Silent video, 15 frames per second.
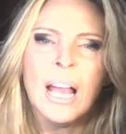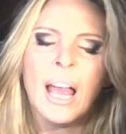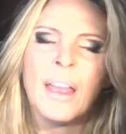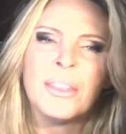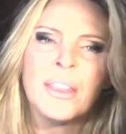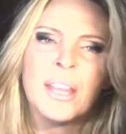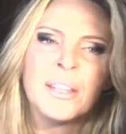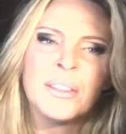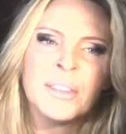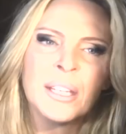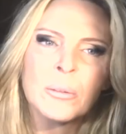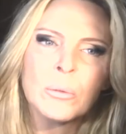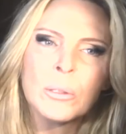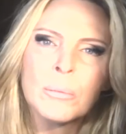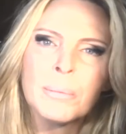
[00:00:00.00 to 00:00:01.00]
And then
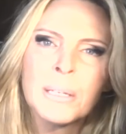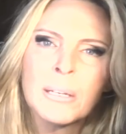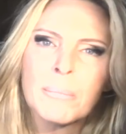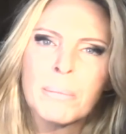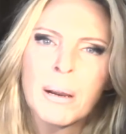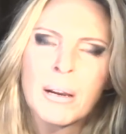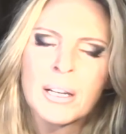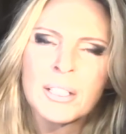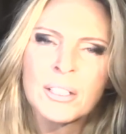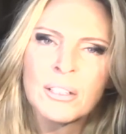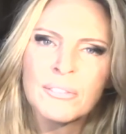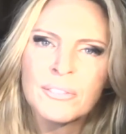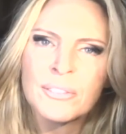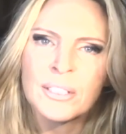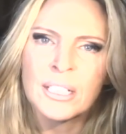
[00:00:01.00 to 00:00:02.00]
there will be a part
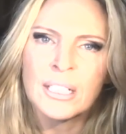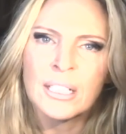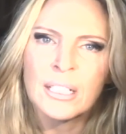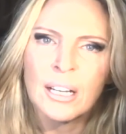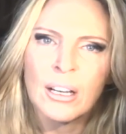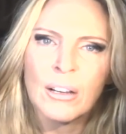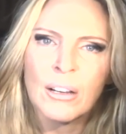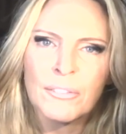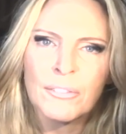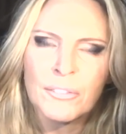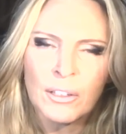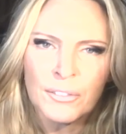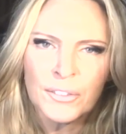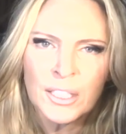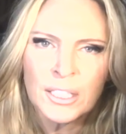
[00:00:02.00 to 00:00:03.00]
of
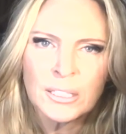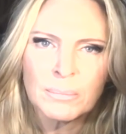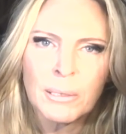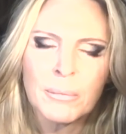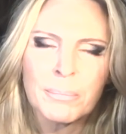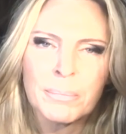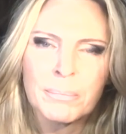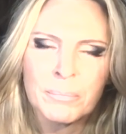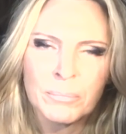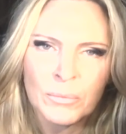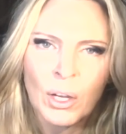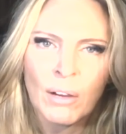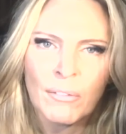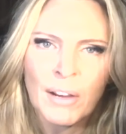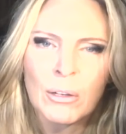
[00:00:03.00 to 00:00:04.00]

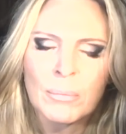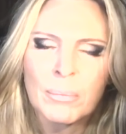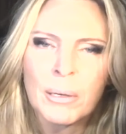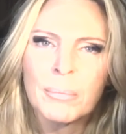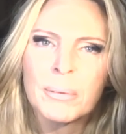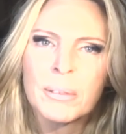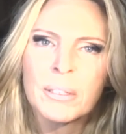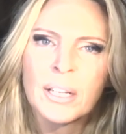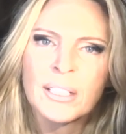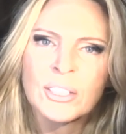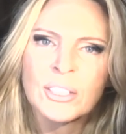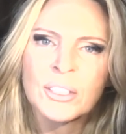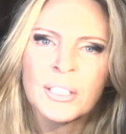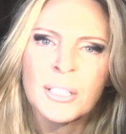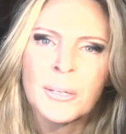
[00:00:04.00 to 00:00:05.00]
our
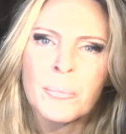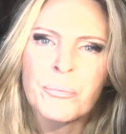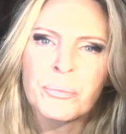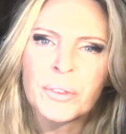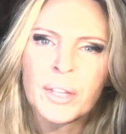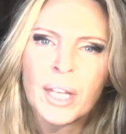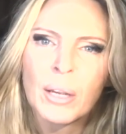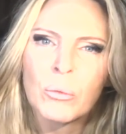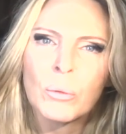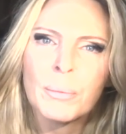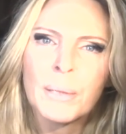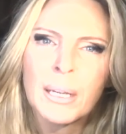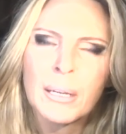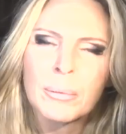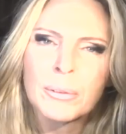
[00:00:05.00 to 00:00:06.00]
population that will
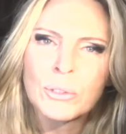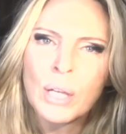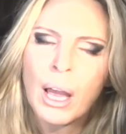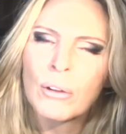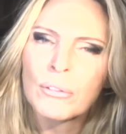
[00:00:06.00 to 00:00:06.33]
be able to